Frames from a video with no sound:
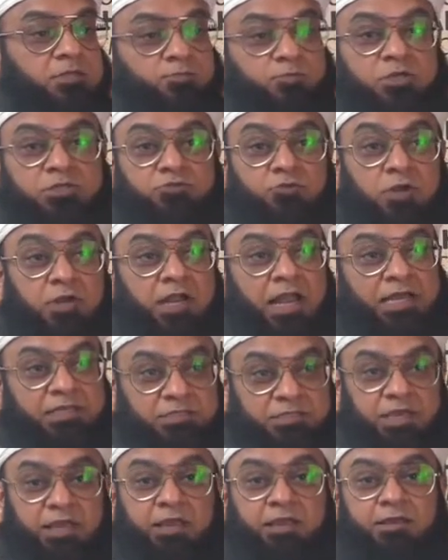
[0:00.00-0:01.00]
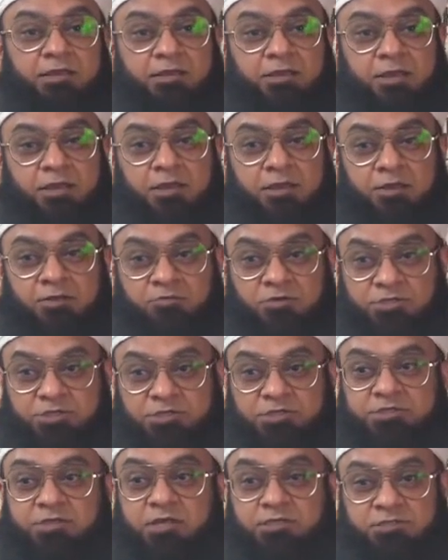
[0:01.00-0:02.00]
spiritual cleansing, which
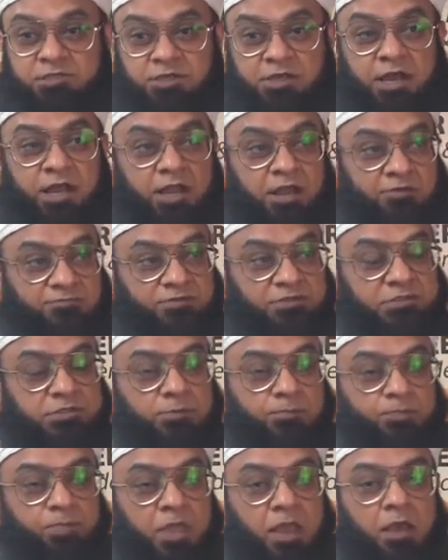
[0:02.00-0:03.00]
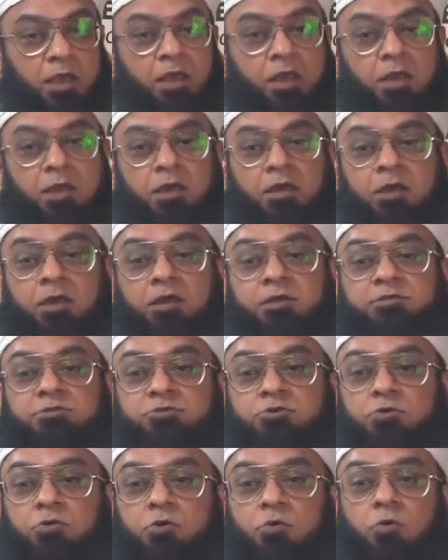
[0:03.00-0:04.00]
is tazkiyah nafs.
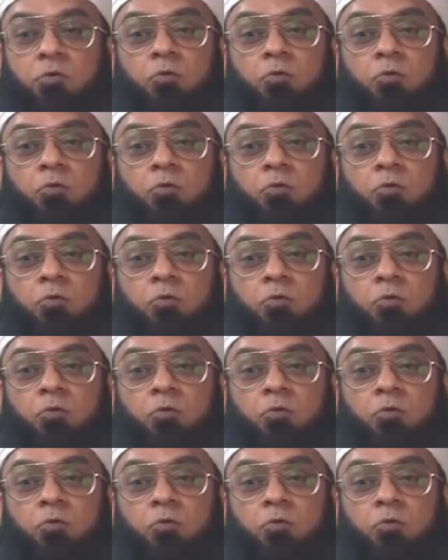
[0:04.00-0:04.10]
So